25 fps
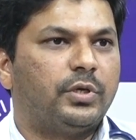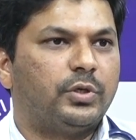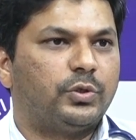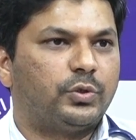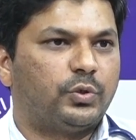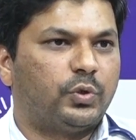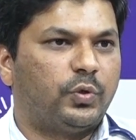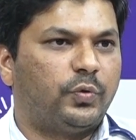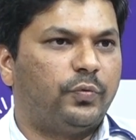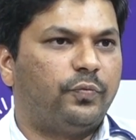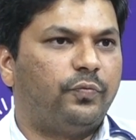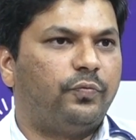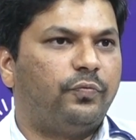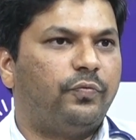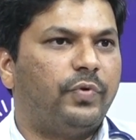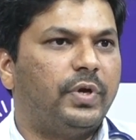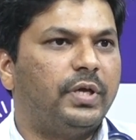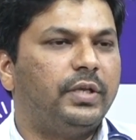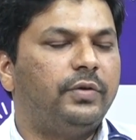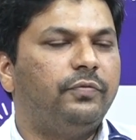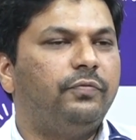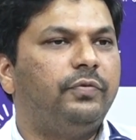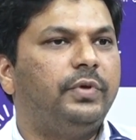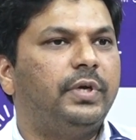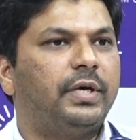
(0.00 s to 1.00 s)
So
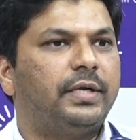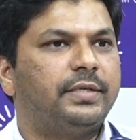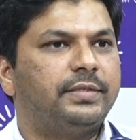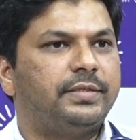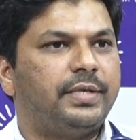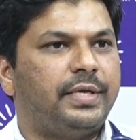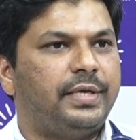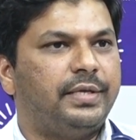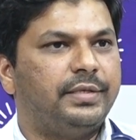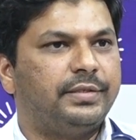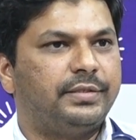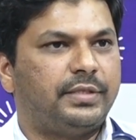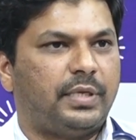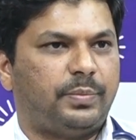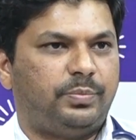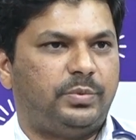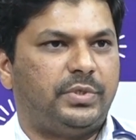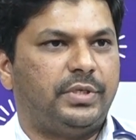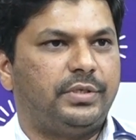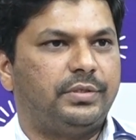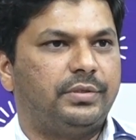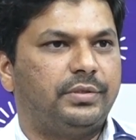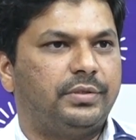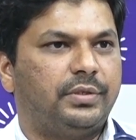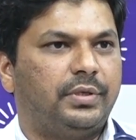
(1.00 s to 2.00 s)
when we are saying
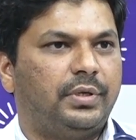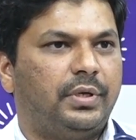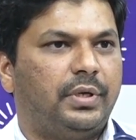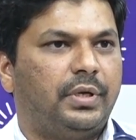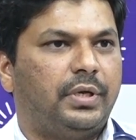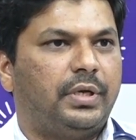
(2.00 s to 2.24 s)
sepsis,